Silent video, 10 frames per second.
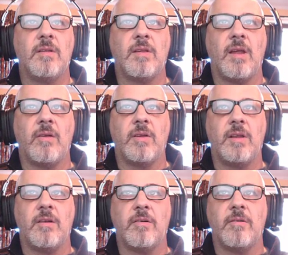down
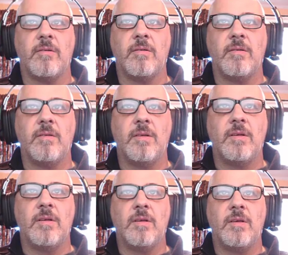here,
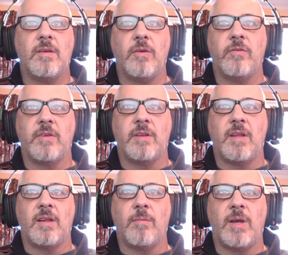using
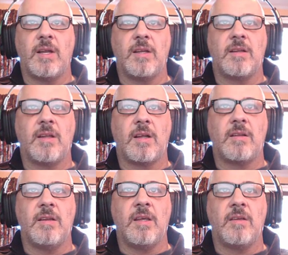data mining
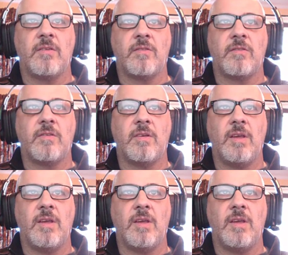techniques